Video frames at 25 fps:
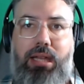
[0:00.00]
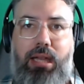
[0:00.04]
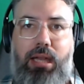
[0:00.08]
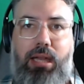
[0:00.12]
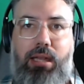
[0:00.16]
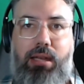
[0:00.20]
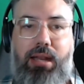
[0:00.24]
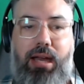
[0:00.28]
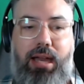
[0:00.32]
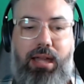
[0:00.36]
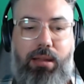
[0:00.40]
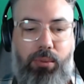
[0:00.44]

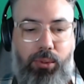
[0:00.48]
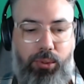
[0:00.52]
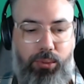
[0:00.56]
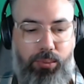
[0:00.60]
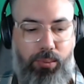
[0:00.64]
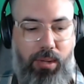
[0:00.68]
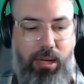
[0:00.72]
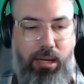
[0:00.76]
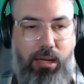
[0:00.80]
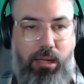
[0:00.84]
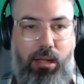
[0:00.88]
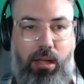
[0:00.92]
enables
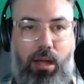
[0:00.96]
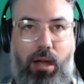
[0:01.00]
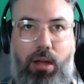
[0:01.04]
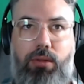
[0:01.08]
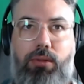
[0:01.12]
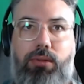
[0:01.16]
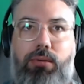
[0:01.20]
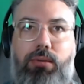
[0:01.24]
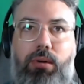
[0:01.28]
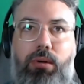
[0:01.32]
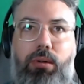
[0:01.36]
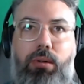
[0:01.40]
me to go
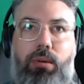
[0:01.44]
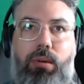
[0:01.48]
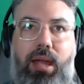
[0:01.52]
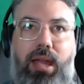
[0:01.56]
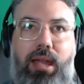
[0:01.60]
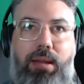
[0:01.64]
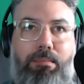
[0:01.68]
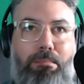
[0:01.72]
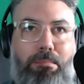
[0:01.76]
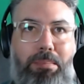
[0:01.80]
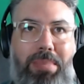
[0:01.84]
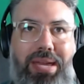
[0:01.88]
through
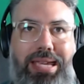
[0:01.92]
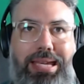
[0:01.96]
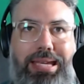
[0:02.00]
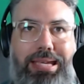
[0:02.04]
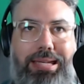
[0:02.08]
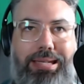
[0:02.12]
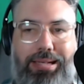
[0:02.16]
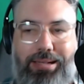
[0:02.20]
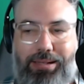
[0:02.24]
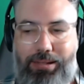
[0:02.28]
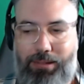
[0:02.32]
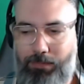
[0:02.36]
and
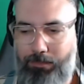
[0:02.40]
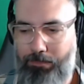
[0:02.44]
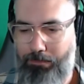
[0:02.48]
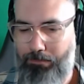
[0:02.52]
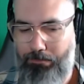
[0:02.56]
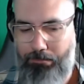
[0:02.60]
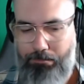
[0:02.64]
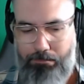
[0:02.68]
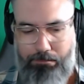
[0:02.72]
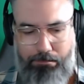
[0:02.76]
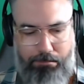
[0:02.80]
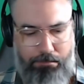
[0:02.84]
meet
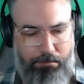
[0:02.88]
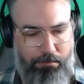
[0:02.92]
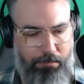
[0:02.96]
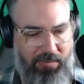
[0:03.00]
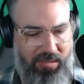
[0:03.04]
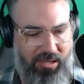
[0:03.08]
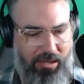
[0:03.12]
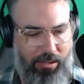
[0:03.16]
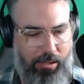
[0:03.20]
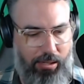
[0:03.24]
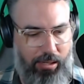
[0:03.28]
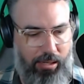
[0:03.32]

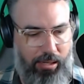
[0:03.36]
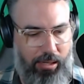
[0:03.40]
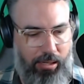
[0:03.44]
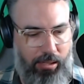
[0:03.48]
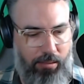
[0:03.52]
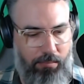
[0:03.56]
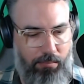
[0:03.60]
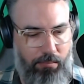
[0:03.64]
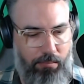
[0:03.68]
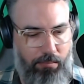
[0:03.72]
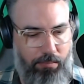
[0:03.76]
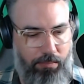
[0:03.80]

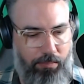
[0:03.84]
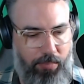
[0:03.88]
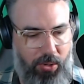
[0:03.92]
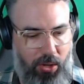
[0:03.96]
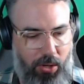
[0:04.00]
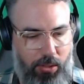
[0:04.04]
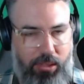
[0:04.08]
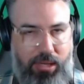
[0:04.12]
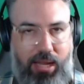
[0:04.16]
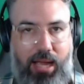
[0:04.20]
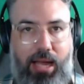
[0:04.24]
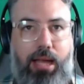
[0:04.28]

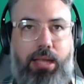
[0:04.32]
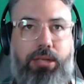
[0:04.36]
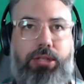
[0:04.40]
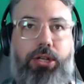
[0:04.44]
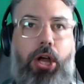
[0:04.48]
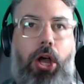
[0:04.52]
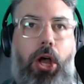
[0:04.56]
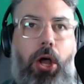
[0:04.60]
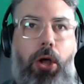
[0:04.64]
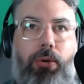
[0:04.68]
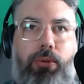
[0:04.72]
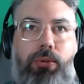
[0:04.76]
podcast
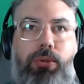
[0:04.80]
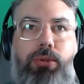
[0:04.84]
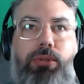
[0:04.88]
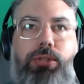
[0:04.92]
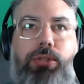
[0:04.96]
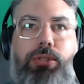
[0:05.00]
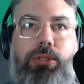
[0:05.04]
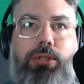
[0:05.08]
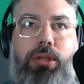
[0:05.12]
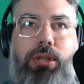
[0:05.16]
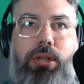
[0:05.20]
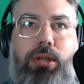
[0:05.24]

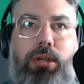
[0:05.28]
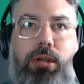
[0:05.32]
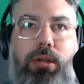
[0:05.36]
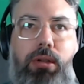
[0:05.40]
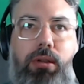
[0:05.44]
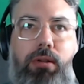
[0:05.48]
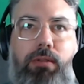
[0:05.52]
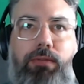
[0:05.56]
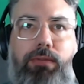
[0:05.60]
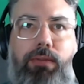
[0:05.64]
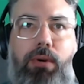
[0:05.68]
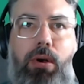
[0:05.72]
hosts
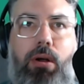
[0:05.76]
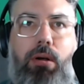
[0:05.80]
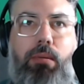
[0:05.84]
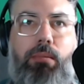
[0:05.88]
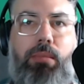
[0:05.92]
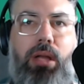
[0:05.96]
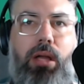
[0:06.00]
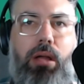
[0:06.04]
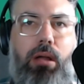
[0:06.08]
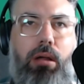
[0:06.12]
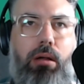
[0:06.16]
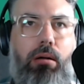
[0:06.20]

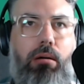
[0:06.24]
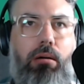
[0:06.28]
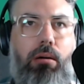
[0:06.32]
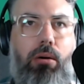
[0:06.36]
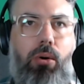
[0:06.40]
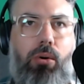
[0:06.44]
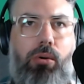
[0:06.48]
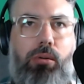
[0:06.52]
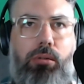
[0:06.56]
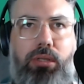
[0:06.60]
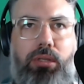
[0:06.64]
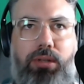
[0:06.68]
from
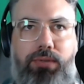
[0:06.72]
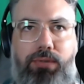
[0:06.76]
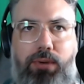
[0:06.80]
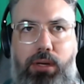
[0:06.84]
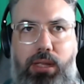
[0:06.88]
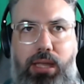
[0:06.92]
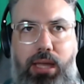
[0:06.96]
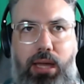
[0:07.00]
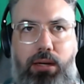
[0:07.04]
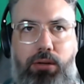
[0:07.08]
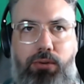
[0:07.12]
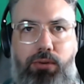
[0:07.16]
all
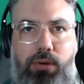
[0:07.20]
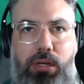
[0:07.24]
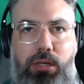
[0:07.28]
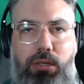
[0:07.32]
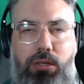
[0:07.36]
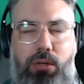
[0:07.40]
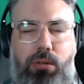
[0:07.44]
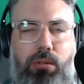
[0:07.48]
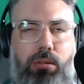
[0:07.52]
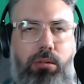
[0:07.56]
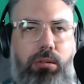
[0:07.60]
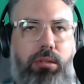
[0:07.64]
different
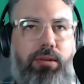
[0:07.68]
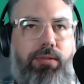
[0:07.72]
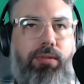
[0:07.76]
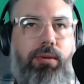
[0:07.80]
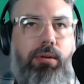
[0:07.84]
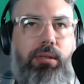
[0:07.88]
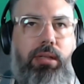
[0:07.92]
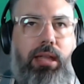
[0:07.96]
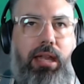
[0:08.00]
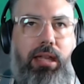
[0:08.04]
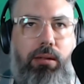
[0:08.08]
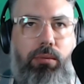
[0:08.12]
countries, all
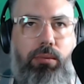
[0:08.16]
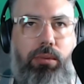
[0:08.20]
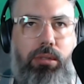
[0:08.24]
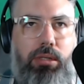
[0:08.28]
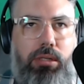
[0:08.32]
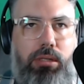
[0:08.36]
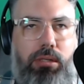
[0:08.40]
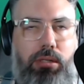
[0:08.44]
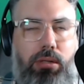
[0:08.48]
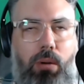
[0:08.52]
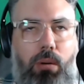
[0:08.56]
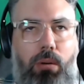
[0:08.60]
different
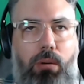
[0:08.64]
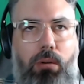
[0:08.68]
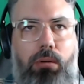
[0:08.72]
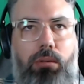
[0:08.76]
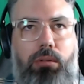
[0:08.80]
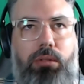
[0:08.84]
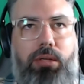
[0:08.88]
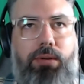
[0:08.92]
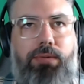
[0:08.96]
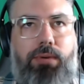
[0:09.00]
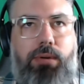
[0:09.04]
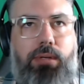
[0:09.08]
languages,
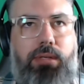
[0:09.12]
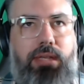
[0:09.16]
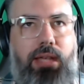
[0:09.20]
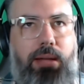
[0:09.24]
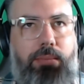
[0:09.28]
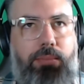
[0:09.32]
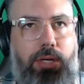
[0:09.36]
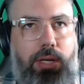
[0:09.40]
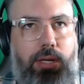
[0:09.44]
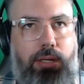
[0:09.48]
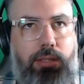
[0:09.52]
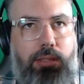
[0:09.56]
all different
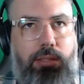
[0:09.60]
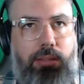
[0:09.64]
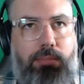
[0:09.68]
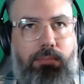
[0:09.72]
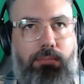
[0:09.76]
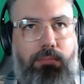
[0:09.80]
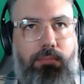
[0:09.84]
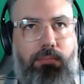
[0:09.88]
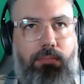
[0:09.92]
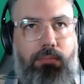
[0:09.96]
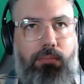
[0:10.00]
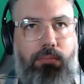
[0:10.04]
subject
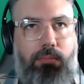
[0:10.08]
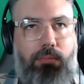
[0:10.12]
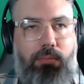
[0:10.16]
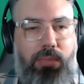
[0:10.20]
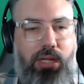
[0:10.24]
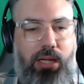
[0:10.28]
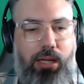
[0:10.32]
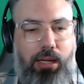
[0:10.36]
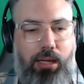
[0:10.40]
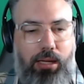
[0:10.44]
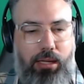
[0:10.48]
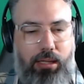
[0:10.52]

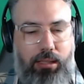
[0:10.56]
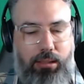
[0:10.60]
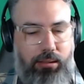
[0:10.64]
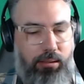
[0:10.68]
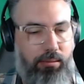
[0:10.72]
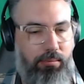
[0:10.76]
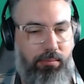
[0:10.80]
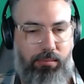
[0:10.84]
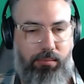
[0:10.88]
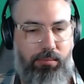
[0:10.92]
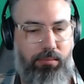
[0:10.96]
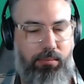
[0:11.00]

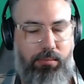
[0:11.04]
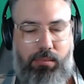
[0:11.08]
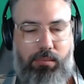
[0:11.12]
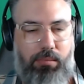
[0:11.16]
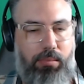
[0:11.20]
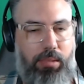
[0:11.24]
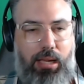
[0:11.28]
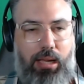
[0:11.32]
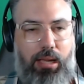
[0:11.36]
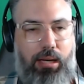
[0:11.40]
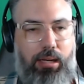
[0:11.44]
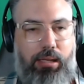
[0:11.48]

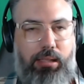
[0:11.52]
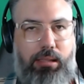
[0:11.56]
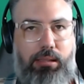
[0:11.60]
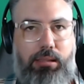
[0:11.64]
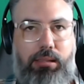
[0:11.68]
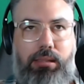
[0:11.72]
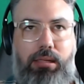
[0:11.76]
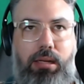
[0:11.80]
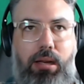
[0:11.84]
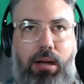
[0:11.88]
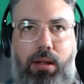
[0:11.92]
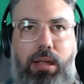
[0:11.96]

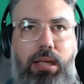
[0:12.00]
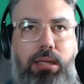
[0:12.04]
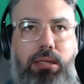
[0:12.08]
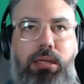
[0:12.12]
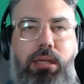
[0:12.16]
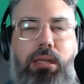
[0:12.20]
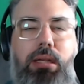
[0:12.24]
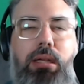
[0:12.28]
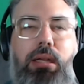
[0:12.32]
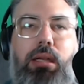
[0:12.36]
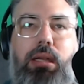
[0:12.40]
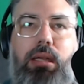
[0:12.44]
headings.
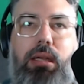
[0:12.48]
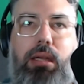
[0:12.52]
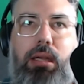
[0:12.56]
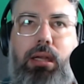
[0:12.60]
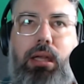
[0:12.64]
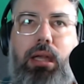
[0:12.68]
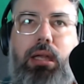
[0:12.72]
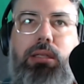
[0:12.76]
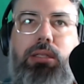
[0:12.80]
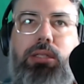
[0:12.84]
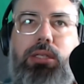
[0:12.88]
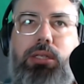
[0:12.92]

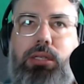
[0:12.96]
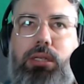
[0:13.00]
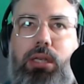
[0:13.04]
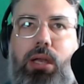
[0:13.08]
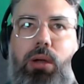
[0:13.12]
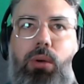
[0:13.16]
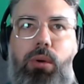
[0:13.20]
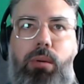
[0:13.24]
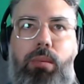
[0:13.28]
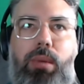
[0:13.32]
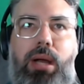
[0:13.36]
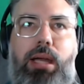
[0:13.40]
It's
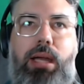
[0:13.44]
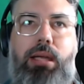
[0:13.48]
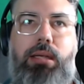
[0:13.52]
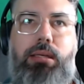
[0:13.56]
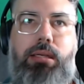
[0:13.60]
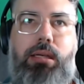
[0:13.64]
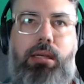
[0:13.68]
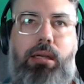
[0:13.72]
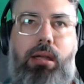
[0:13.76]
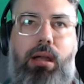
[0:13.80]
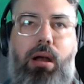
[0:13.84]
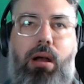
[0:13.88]
so
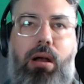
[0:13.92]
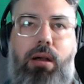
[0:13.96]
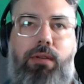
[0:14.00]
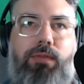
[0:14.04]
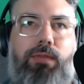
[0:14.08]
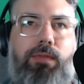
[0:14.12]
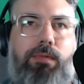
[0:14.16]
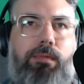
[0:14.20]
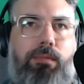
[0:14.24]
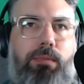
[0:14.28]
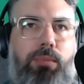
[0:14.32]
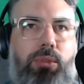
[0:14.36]
amazing.
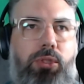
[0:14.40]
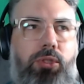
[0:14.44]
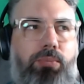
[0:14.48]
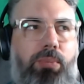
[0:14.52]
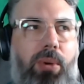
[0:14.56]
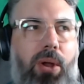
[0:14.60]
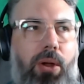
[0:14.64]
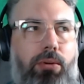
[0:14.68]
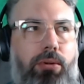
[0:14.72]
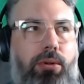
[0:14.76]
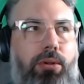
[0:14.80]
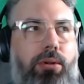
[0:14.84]
I've
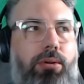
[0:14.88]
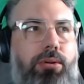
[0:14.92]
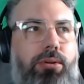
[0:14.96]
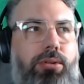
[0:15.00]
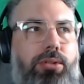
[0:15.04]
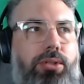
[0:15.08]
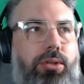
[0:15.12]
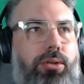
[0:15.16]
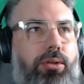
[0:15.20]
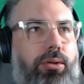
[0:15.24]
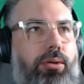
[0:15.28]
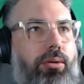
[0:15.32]
spoken
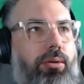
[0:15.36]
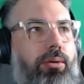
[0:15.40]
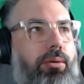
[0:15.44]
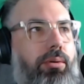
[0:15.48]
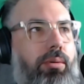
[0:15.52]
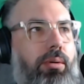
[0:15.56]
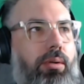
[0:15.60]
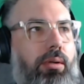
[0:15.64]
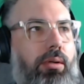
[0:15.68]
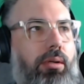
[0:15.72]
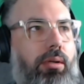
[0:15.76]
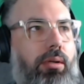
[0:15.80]
to